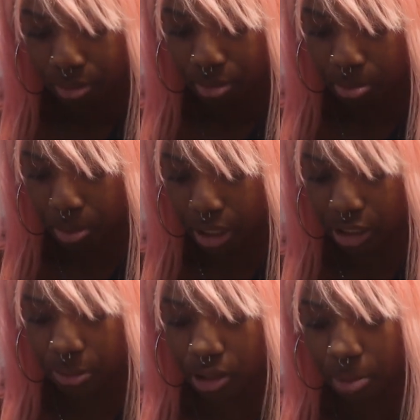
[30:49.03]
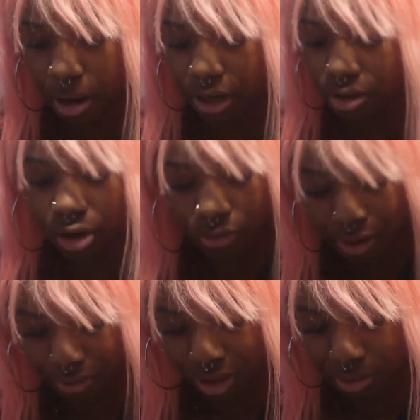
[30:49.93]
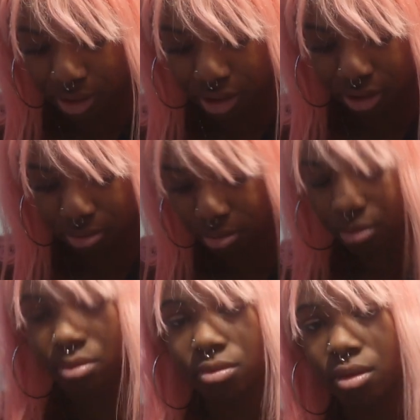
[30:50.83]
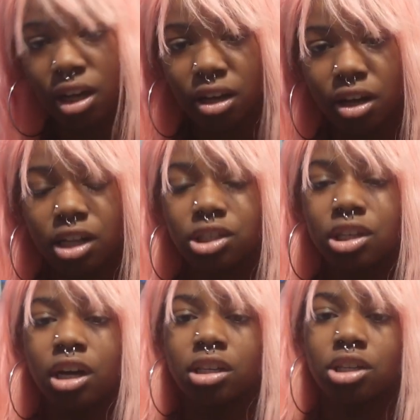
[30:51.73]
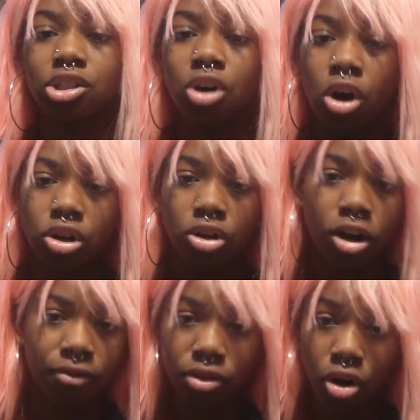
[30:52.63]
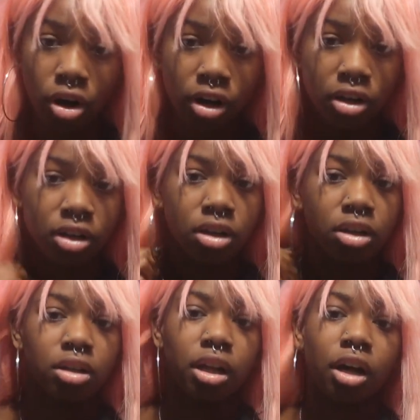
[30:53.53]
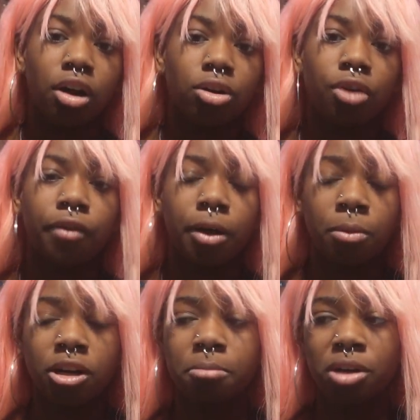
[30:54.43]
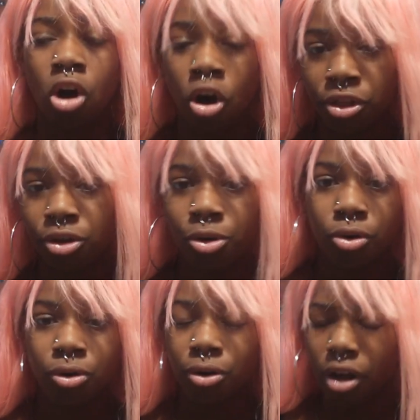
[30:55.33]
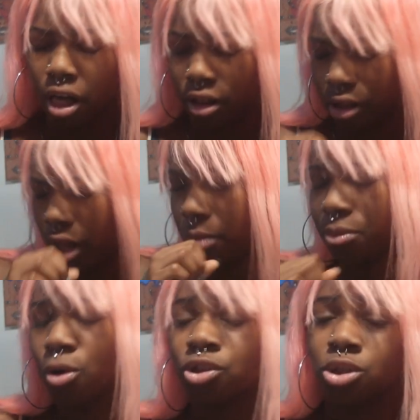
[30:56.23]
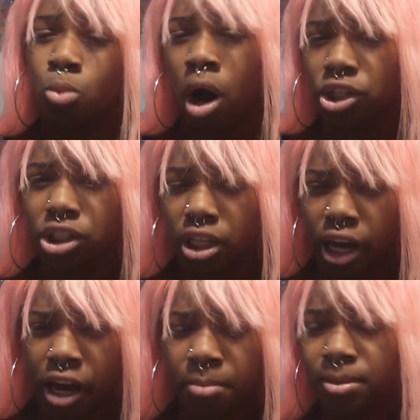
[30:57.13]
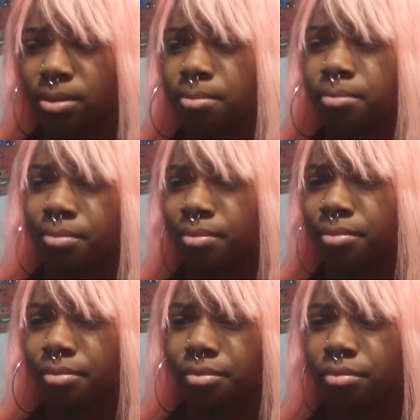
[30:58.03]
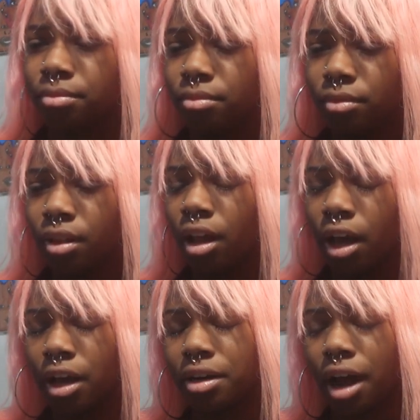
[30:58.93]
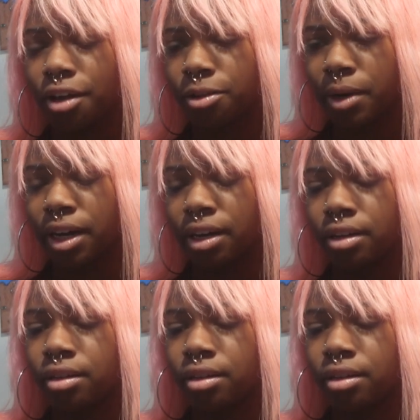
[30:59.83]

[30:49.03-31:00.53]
but at the same time I don't know if I really want to. Like it's like such an on and off thought. Like I don't know if I want to be on the court or just watching the games. And either way,